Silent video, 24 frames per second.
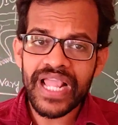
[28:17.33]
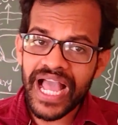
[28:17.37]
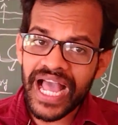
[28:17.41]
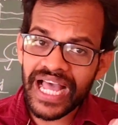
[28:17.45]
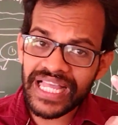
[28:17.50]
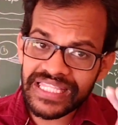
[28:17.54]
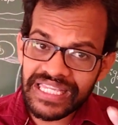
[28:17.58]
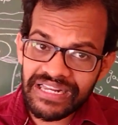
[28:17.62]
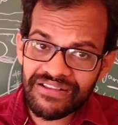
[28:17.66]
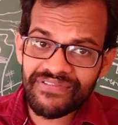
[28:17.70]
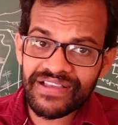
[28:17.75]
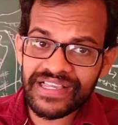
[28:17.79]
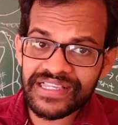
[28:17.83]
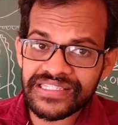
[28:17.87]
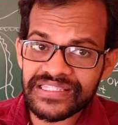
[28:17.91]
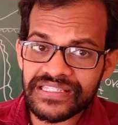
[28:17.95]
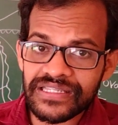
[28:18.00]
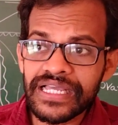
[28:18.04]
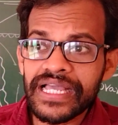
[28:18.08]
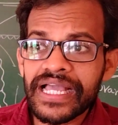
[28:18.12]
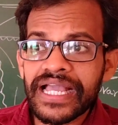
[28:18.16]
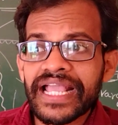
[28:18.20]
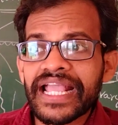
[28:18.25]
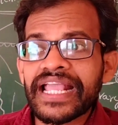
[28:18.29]
Otherwise,
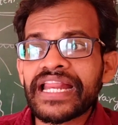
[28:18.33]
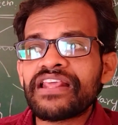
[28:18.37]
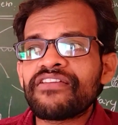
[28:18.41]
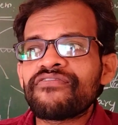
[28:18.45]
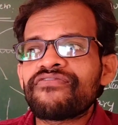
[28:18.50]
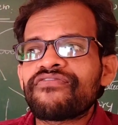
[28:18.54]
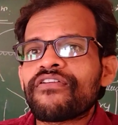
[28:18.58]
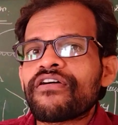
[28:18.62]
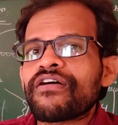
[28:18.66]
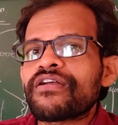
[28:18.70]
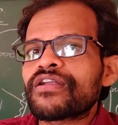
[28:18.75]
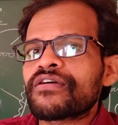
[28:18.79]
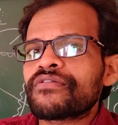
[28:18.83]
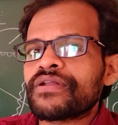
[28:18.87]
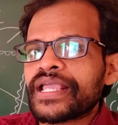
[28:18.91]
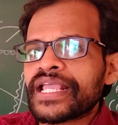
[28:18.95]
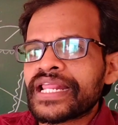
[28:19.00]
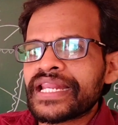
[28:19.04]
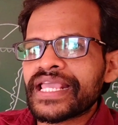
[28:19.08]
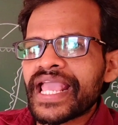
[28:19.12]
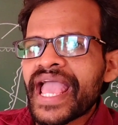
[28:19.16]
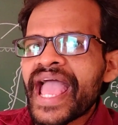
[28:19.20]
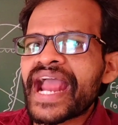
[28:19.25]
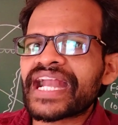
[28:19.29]
any fall down,
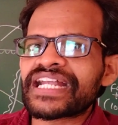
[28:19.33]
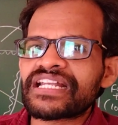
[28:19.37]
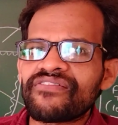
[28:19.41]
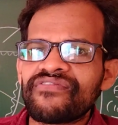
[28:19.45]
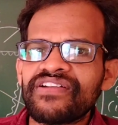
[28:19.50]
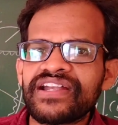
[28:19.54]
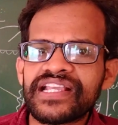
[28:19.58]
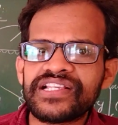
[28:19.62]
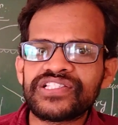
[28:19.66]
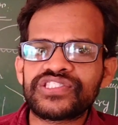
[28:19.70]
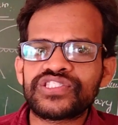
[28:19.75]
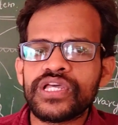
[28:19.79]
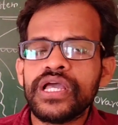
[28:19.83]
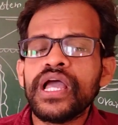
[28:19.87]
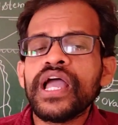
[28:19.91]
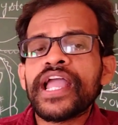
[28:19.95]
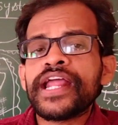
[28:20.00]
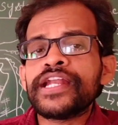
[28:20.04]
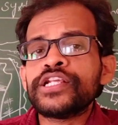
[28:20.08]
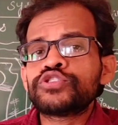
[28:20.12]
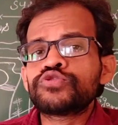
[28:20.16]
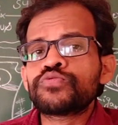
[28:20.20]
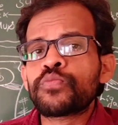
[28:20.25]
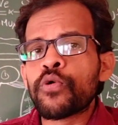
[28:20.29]
any activities,
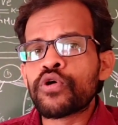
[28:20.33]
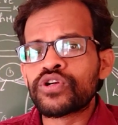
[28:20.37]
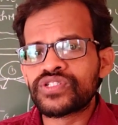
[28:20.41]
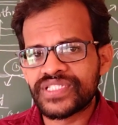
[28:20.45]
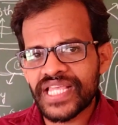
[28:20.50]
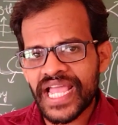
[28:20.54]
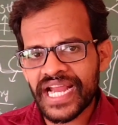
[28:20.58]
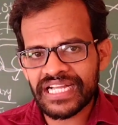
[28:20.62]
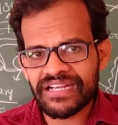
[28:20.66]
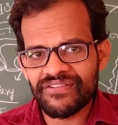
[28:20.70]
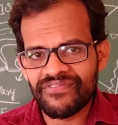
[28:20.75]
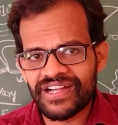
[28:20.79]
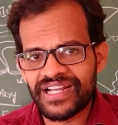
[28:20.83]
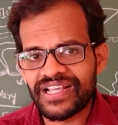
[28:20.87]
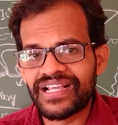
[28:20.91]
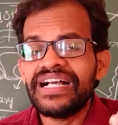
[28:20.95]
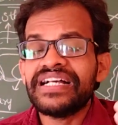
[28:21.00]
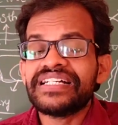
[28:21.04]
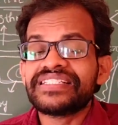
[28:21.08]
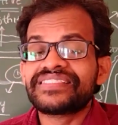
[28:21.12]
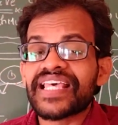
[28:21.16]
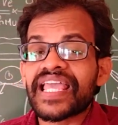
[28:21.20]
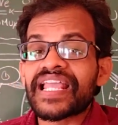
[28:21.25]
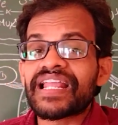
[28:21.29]
any sports activity,
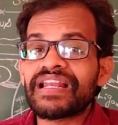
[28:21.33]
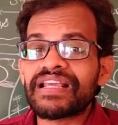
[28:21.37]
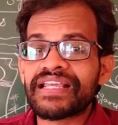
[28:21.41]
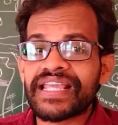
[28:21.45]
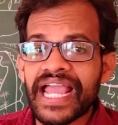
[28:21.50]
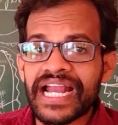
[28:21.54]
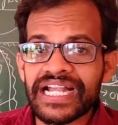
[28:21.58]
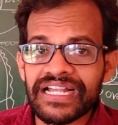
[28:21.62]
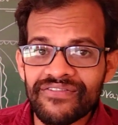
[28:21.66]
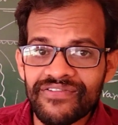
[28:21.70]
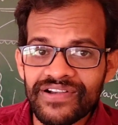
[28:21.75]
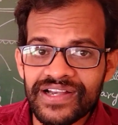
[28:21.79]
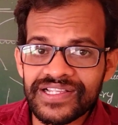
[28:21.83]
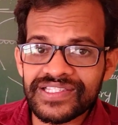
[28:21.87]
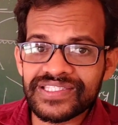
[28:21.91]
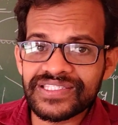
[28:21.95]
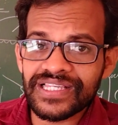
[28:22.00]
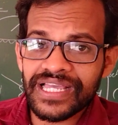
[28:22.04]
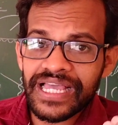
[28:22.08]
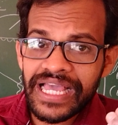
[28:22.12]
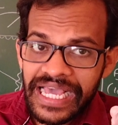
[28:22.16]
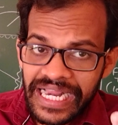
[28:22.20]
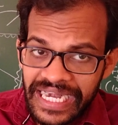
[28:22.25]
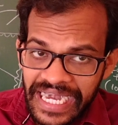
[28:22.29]
cycling
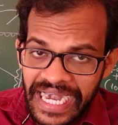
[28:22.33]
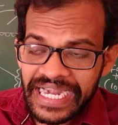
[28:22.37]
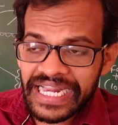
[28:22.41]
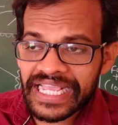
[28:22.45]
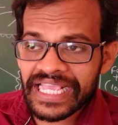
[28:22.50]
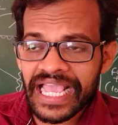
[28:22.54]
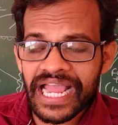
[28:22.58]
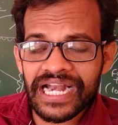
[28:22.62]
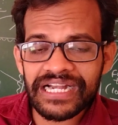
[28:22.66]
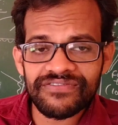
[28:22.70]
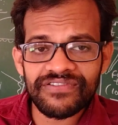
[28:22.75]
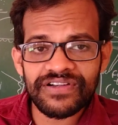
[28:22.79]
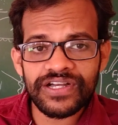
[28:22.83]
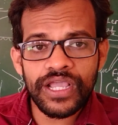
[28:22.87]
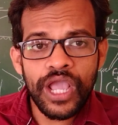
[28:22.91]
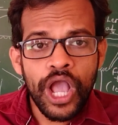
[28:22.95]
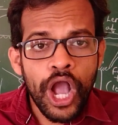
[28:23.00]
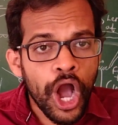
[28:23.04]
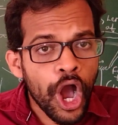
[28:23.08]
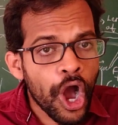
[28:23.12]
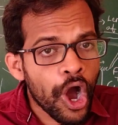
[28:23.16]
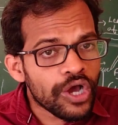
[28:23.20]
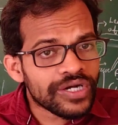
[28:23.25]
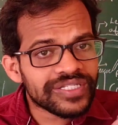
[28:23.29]
activities, riding activity,
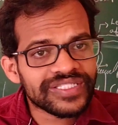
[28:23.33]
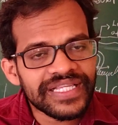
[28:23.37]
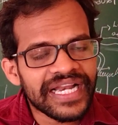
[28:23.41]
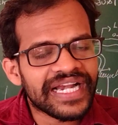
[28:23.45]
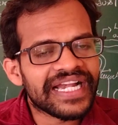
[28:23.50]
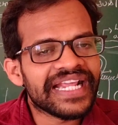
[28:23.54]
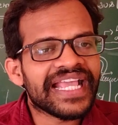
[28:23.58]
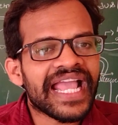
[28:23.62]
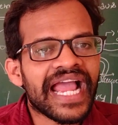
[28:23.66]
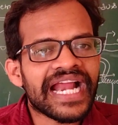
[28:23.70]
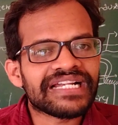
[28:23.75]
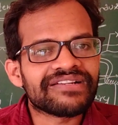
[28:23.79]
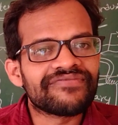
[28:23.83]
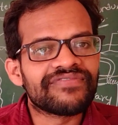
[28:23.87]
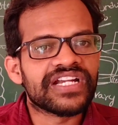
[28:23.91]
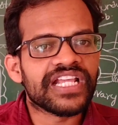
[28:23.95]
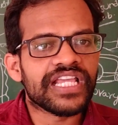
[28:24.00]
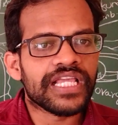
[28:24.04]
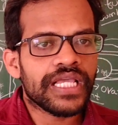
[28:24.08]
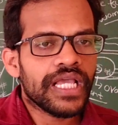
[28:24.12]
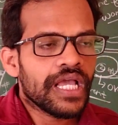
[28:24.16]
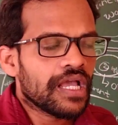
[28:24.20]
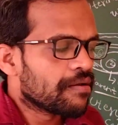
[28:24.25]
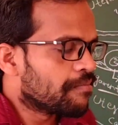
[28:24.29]
horse riding
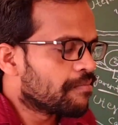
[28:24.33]
activity,